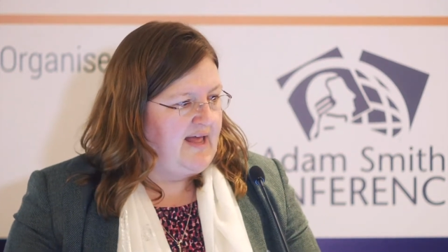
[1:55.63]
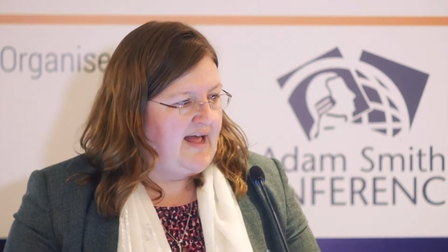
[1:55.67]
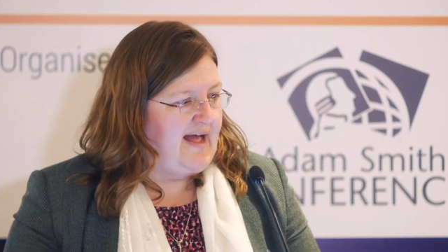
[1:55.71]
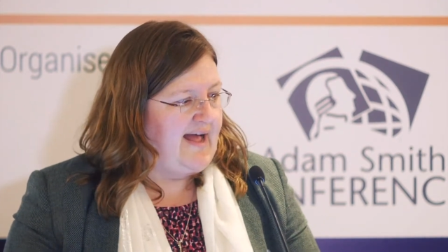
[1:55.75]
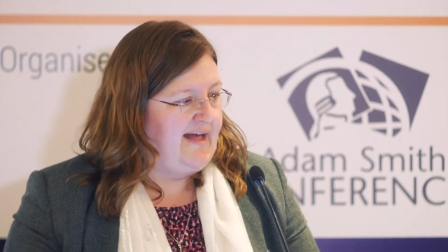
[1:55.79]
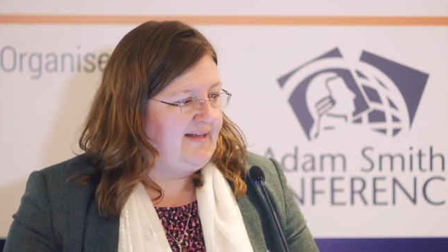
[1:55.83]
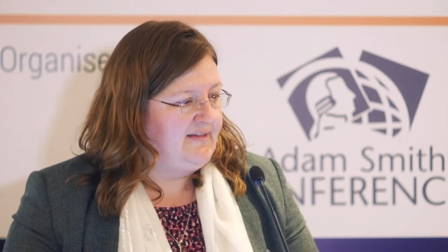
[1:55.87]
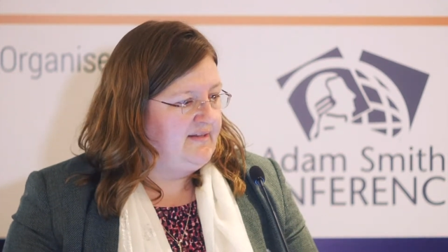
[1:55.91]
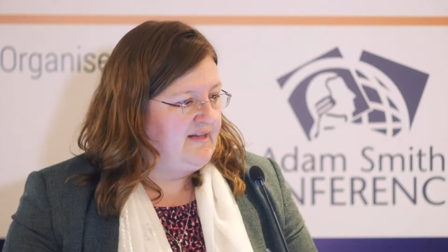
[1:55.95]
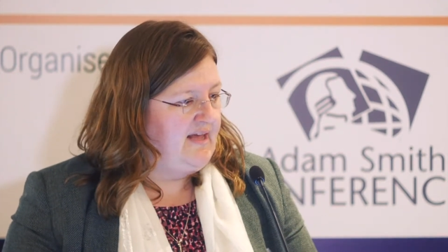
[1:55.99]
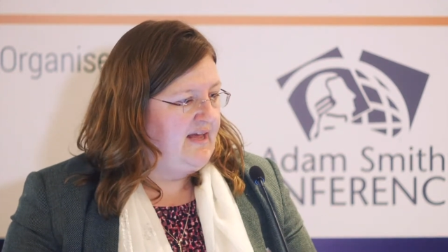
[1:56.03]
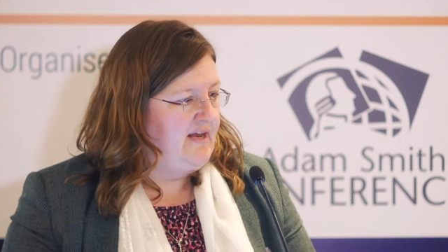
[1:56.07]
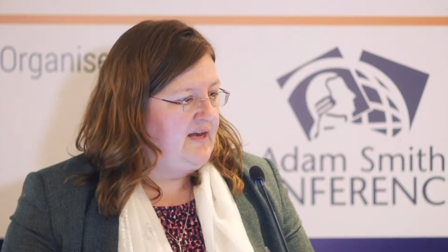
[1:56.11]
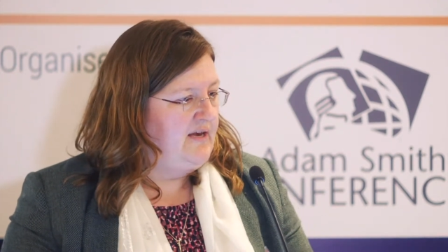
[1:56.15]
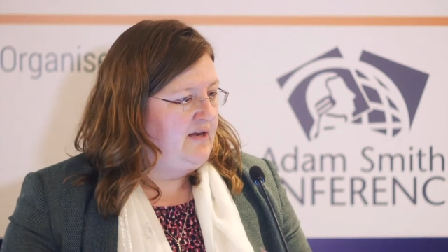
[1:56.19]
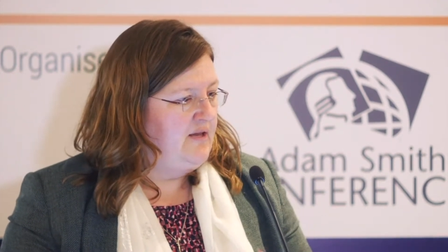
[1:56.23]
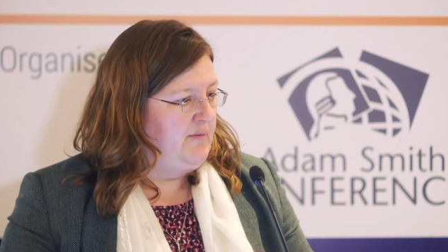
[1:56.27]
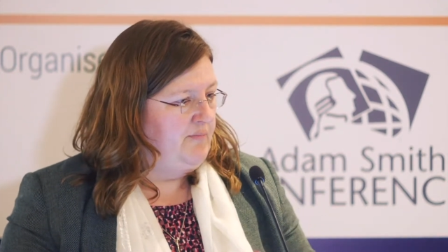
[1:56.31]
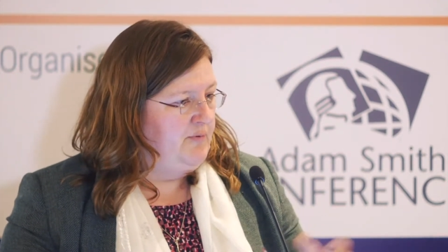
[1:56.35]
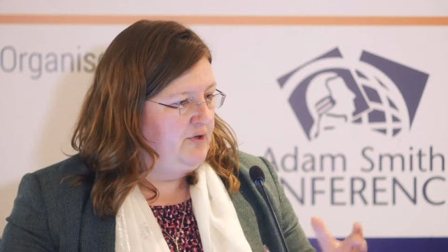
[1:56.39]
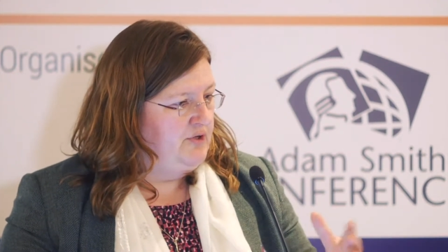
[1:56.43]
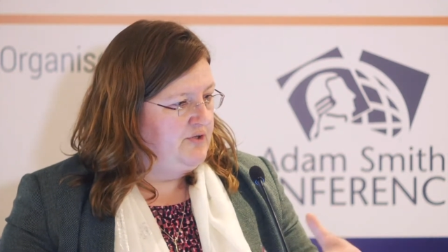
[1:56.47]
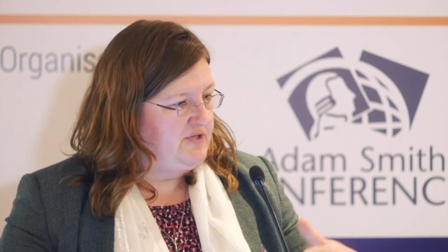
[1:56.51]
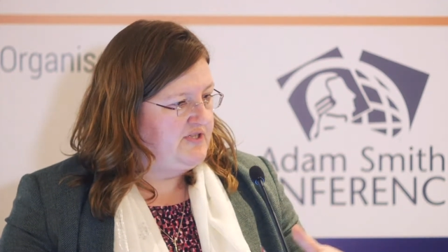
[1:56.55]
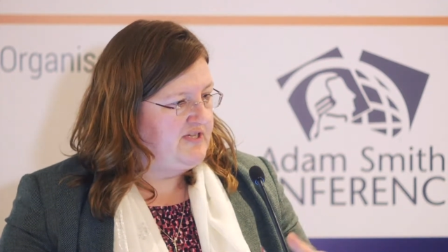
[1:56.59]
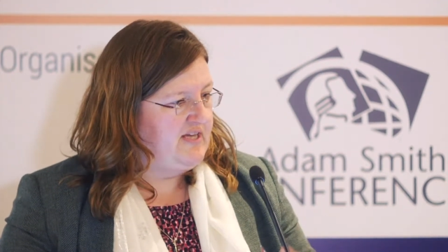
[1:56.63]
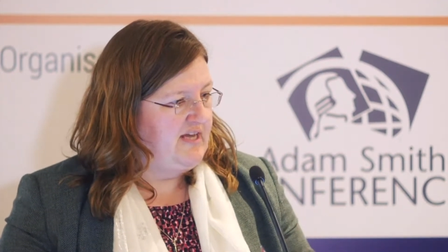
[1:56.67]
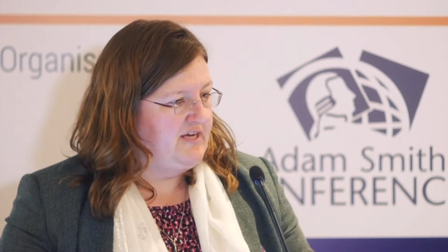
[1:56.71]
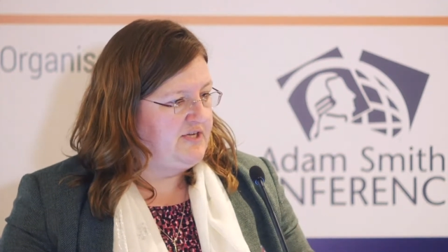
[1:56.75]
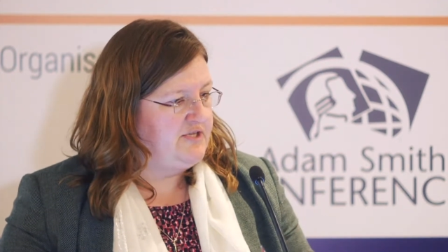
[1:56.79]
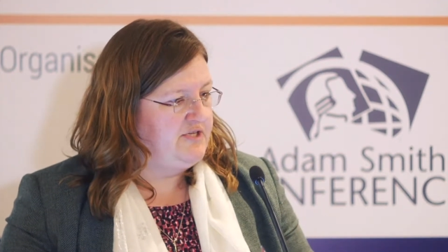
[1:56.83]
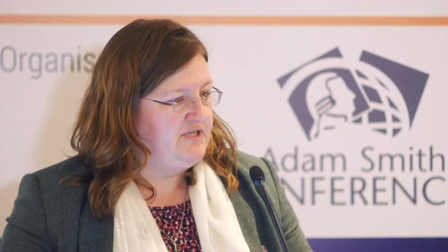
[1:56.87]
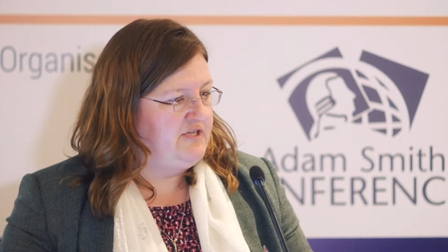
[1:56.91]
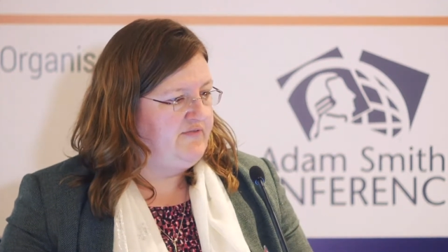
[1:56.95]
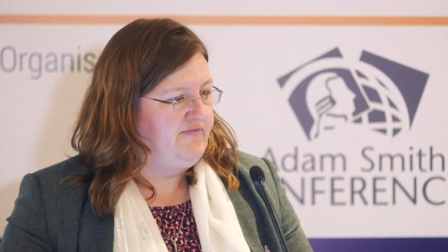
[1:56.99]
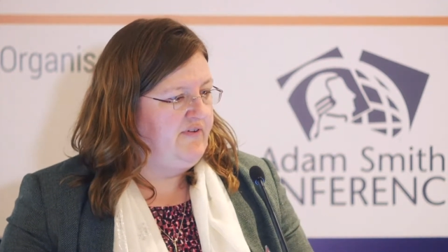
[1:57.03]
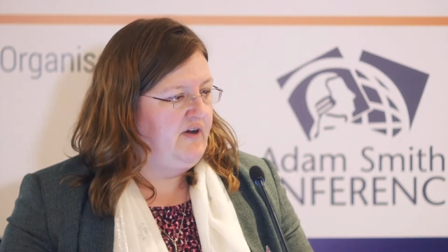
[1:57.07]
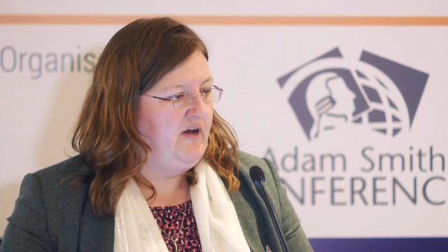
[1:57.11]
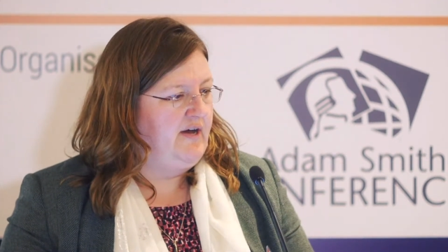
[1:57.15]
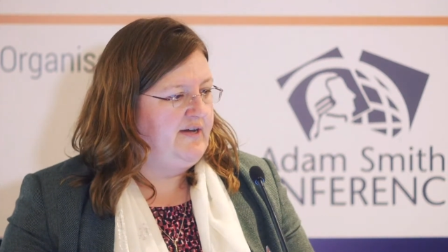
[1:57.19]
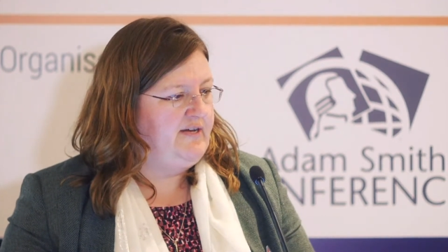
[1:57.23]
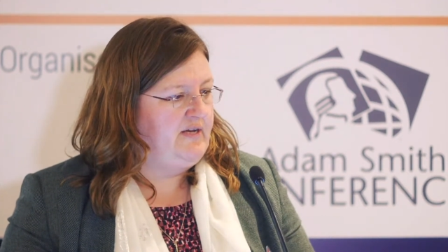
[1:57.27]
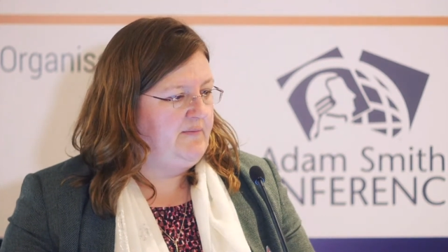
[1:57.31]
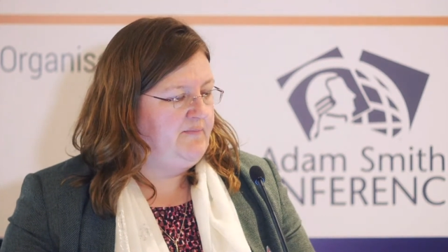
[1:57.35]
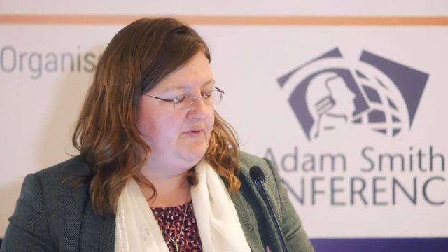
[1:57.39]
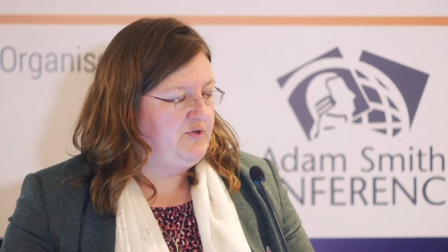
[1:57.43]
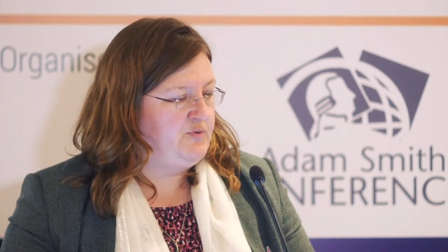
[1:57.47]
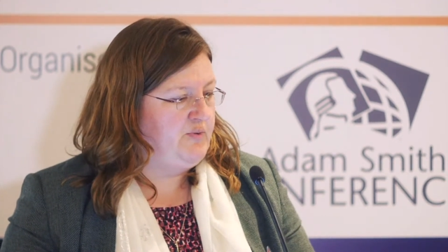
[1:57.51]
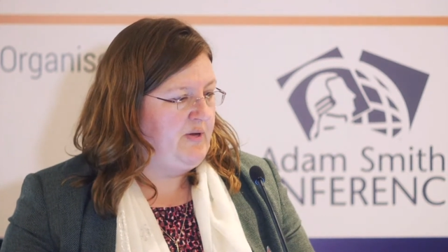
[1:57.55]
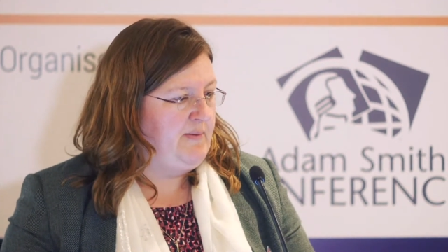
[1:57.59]
And then the blue section
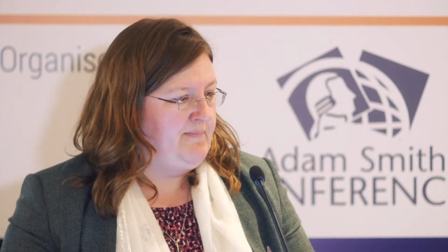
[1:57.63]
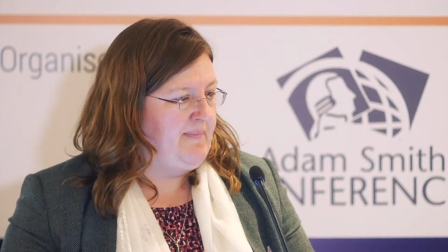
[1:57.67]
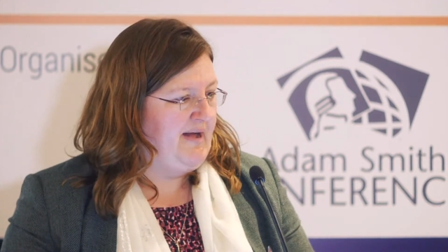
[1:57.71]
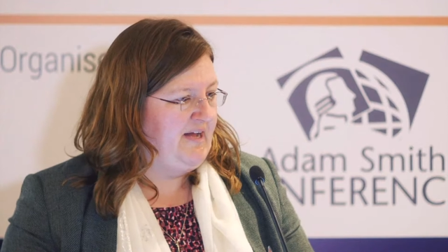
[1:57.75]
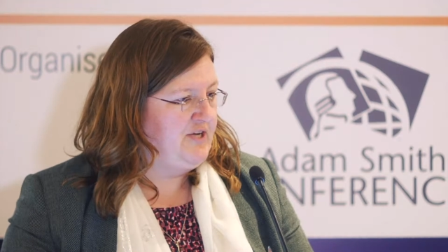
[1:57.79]
divided between